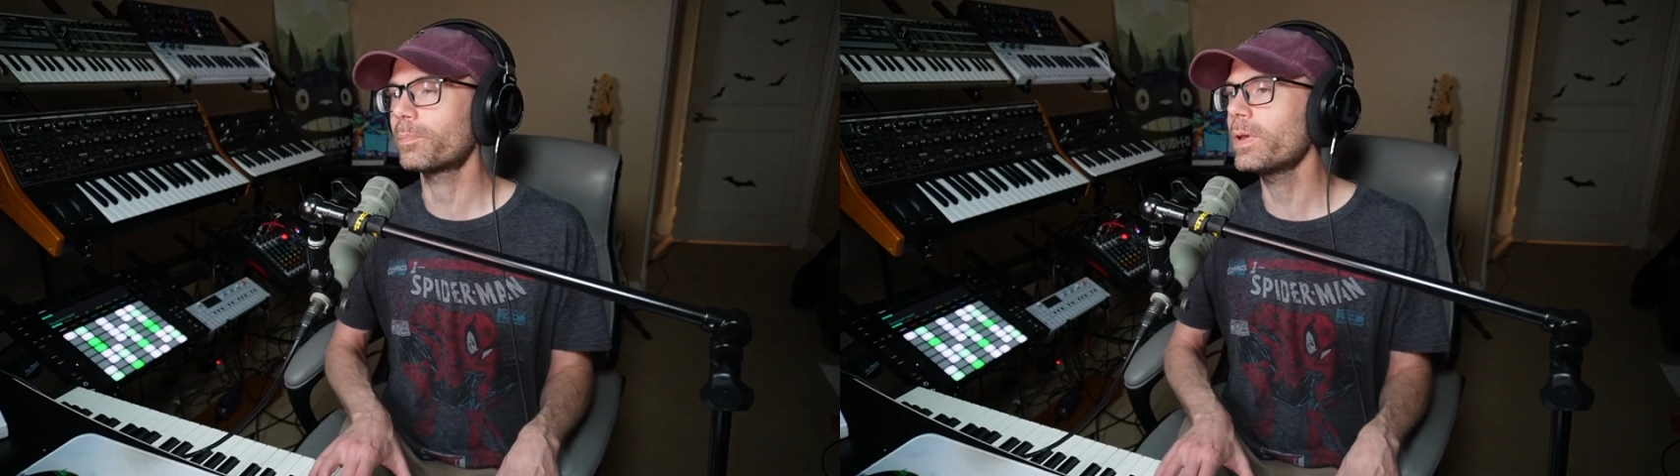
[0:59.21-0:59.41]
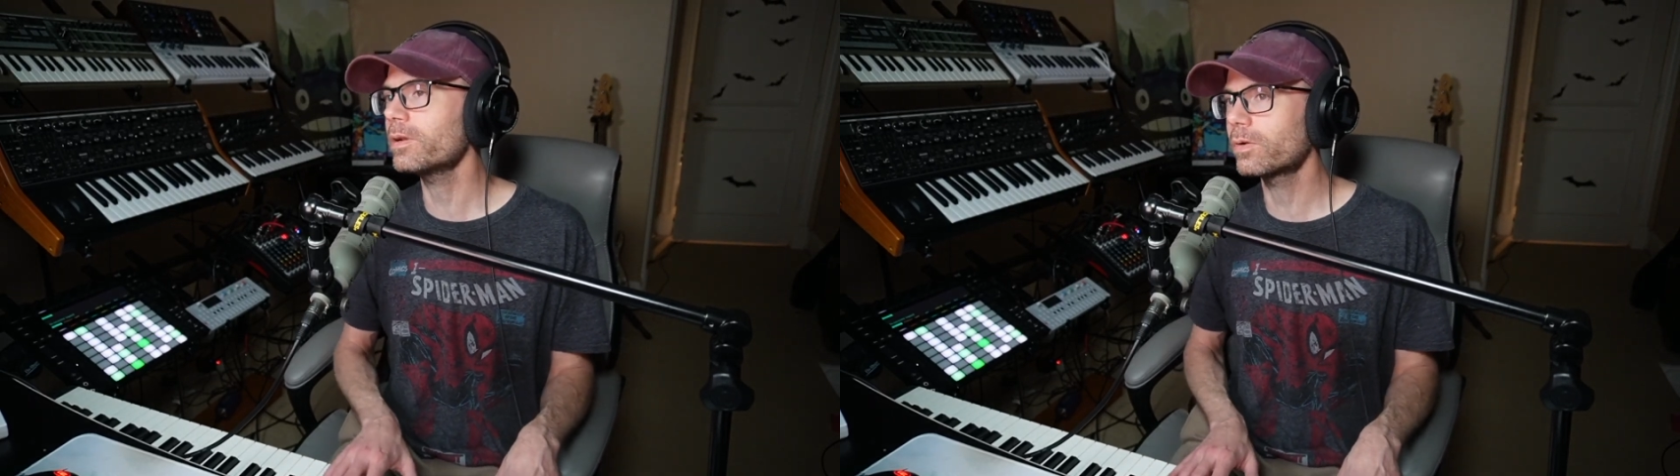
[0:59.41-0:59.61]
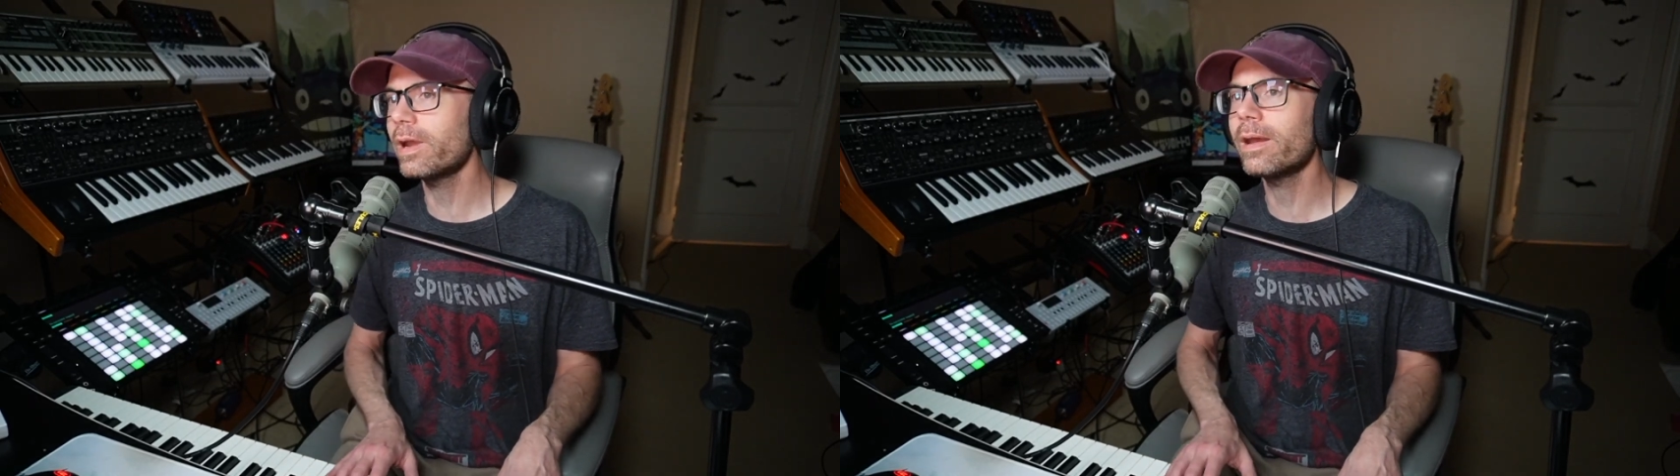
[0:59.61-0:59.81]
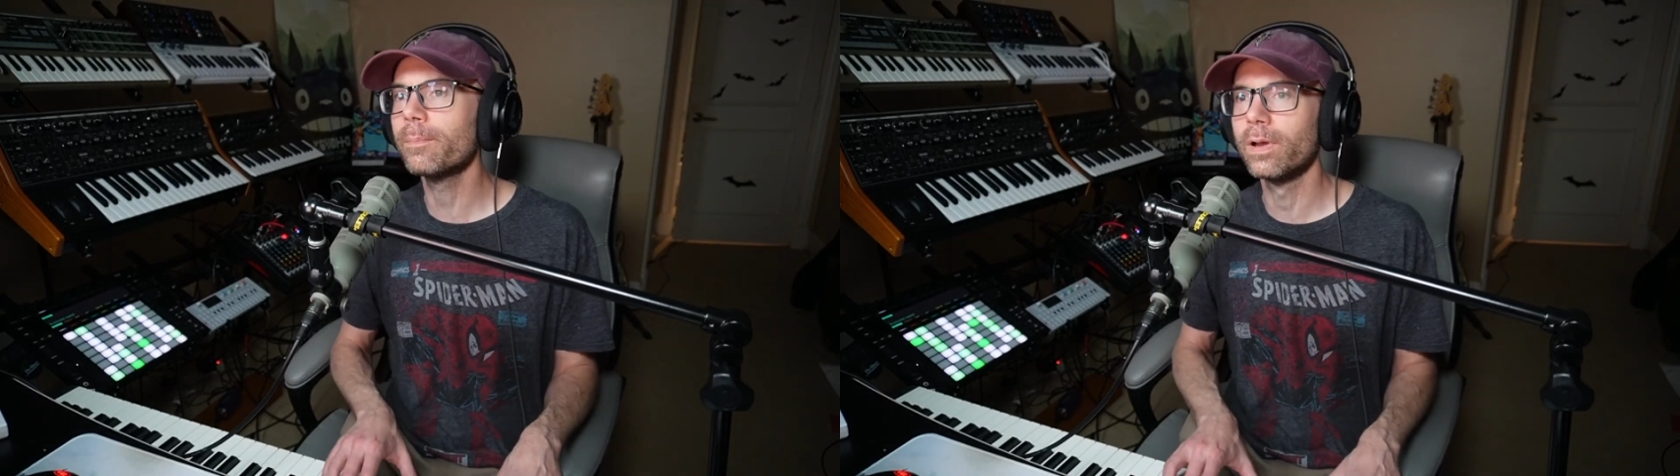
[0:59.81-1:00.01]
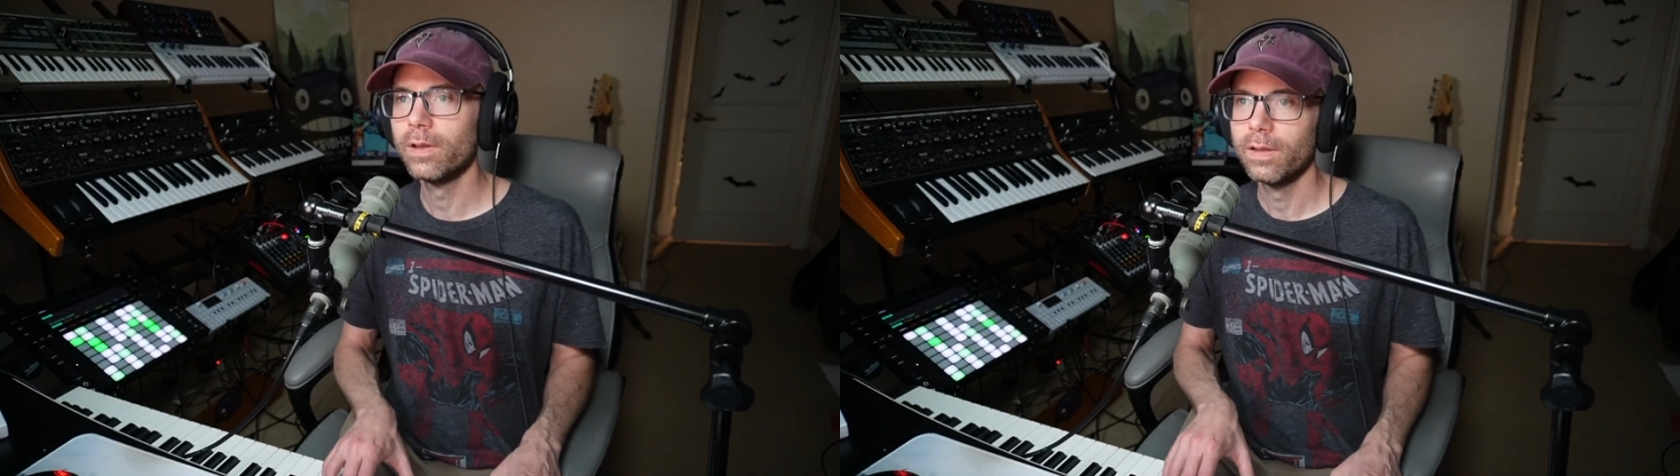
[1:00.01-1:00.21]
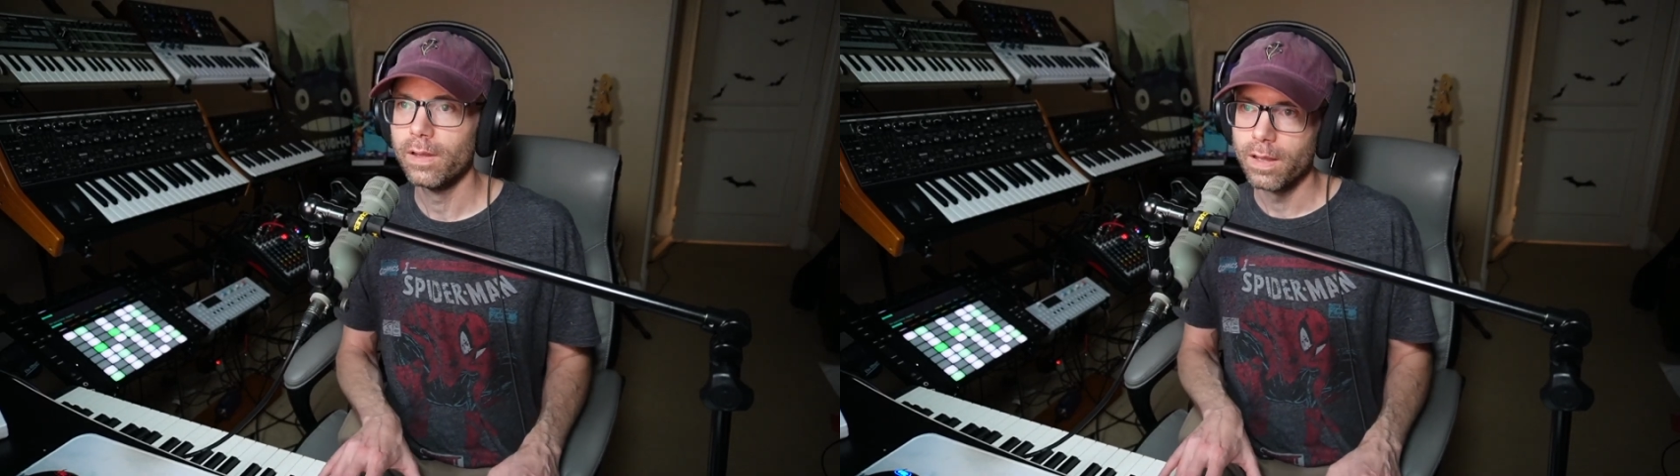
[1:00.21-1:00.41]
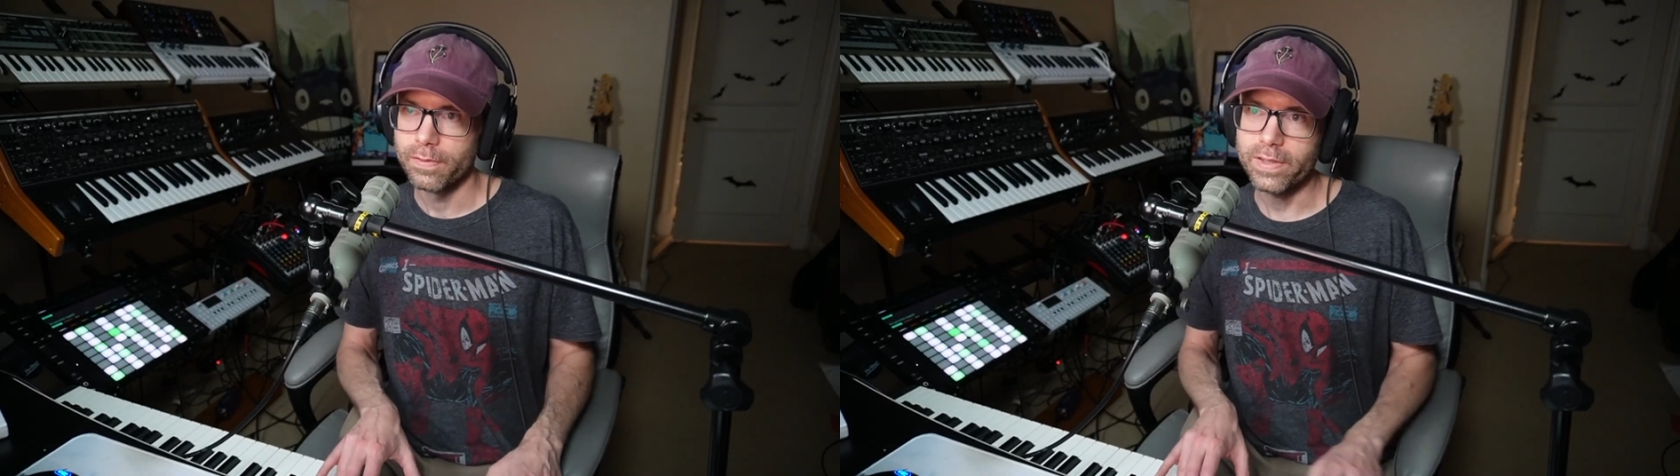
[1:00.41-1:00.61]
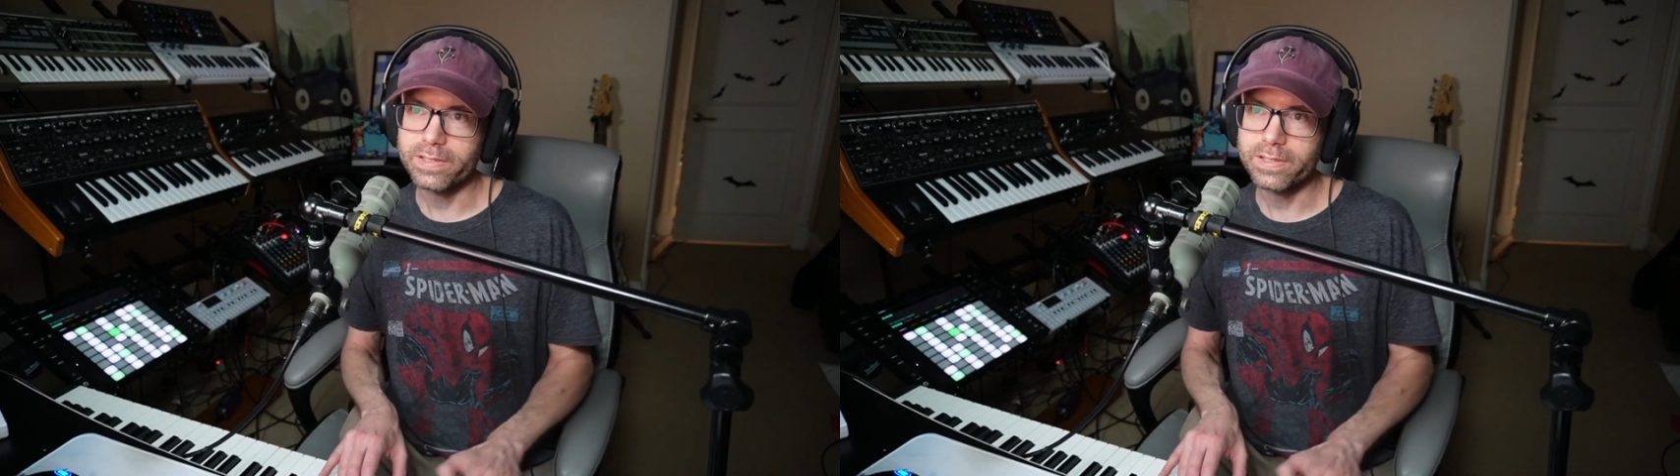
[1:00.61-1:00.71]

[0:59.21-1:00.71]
pentagram, they